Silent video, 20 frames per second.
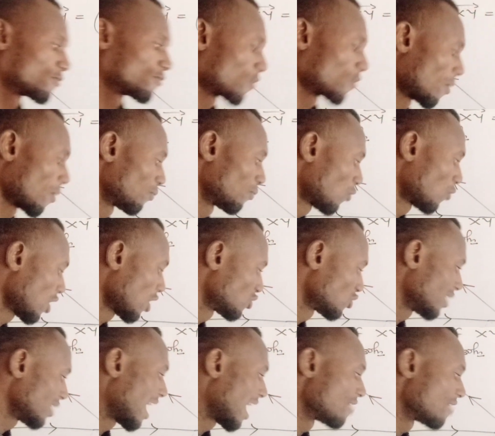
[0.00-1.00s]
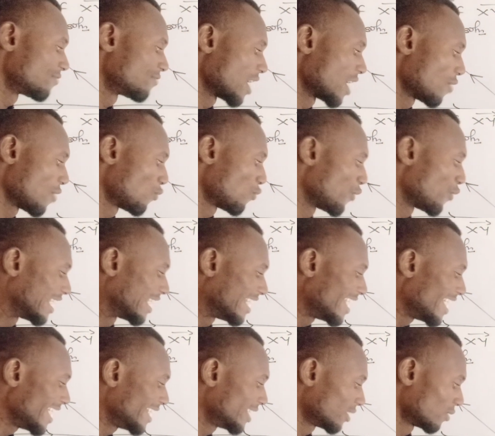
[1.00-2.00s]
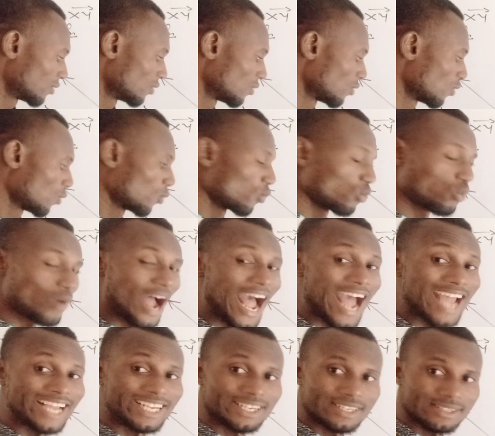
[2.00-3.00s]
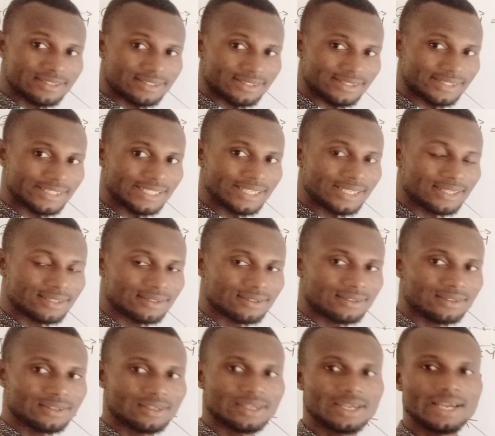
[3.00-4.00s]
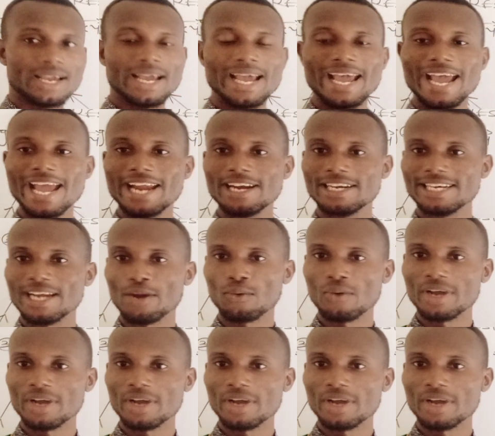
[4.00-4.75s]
From what we have here, we need yz, and the